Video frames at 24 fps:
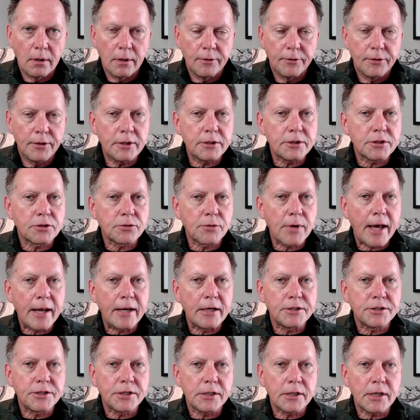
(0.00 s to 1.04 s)
This
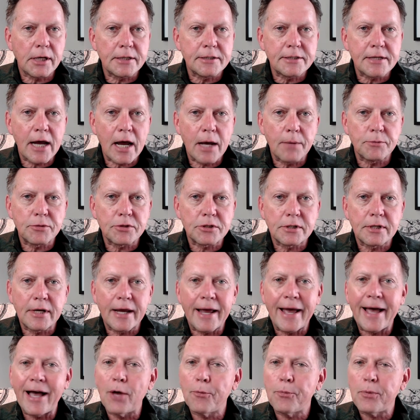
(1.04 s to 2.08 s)
strategy attempts to
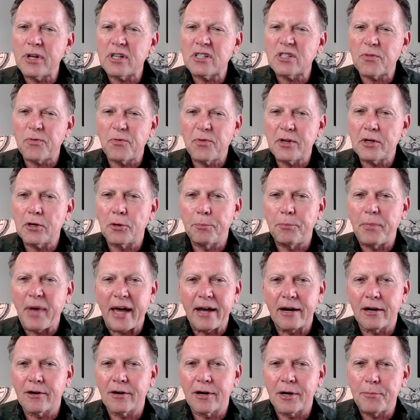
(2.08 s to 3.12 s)
help us feel
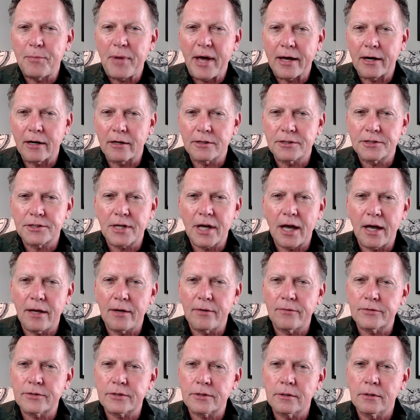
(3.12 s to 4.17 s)
better about
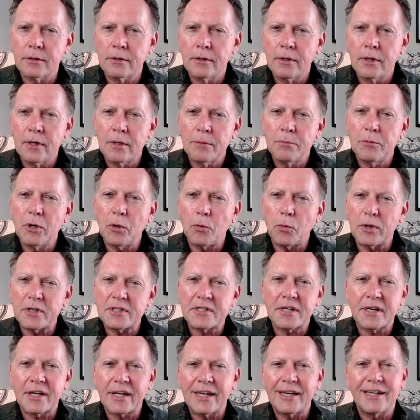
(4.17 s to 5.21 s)
ourselves, but once
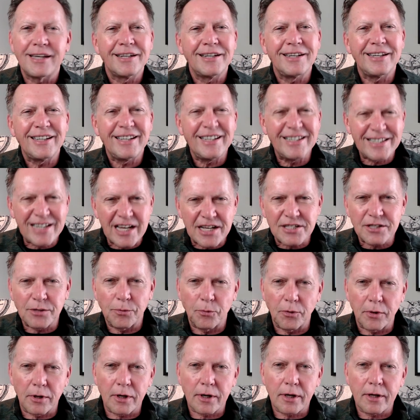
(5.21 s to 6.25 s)
again, it doesn't
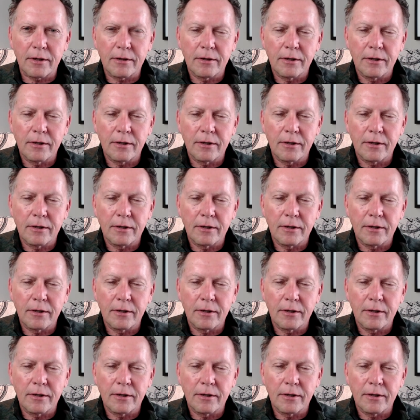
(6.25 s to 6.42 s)
work.